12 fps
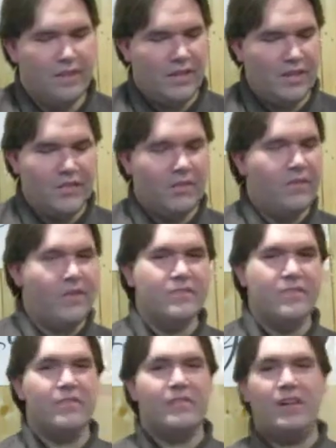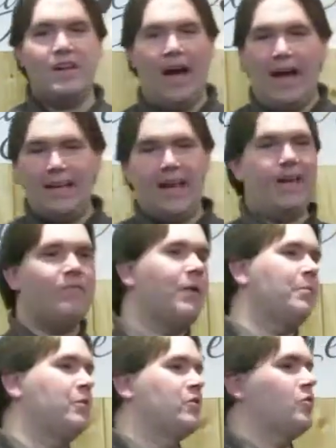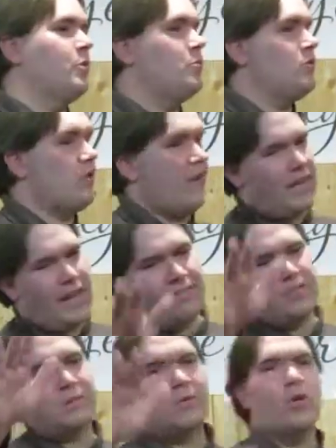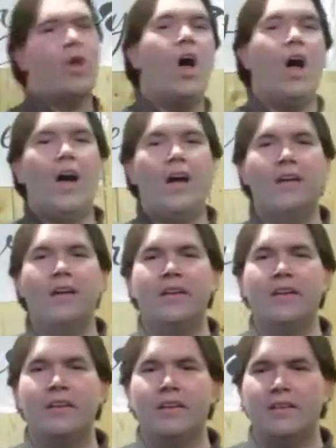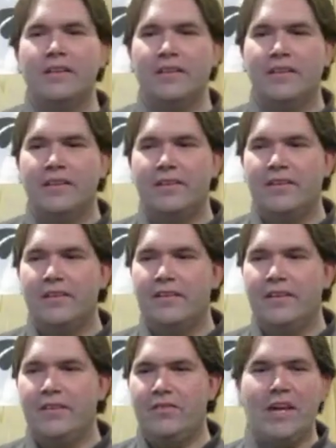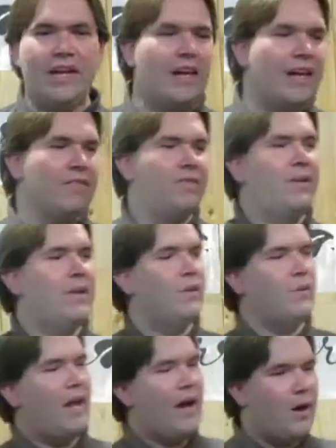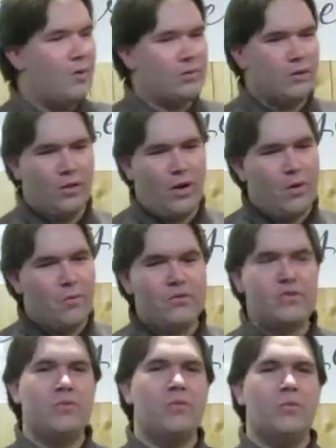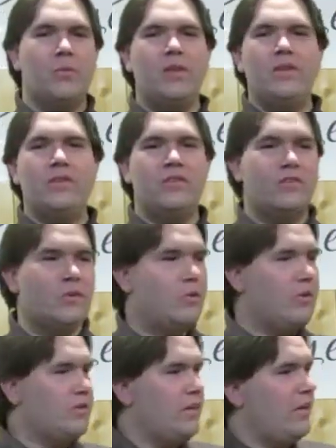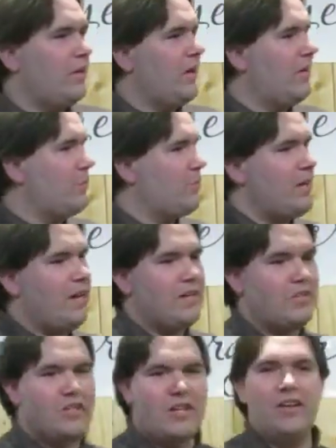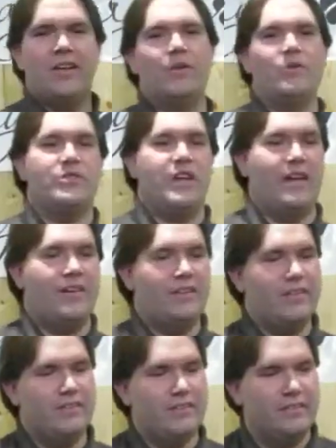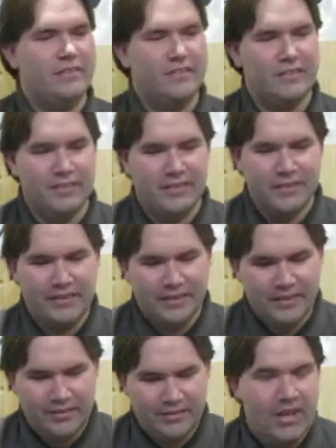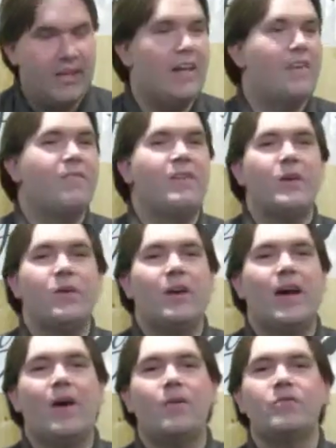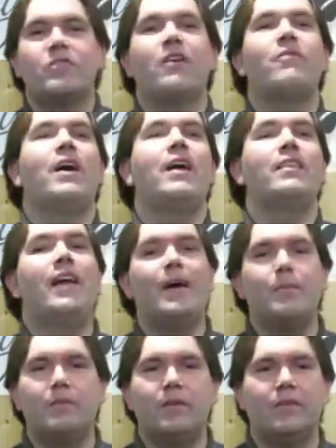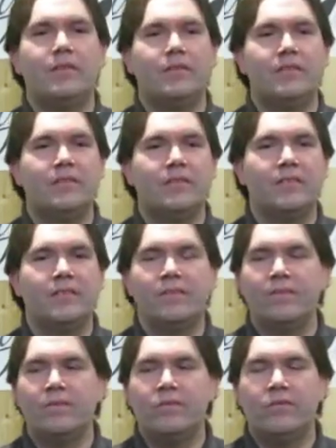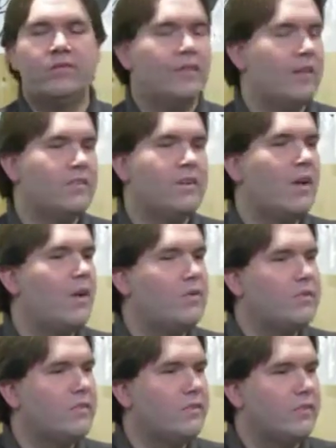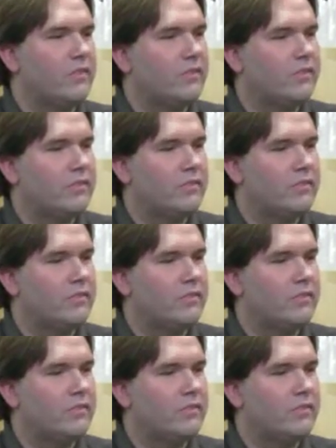He could have easily said, "I gave them the scriptures. I gave them the law." If they can't figure it out, the law wasn't written so that you had to have a PhD to understand it. They can't figure it out, tough on them. That's not our Jesus.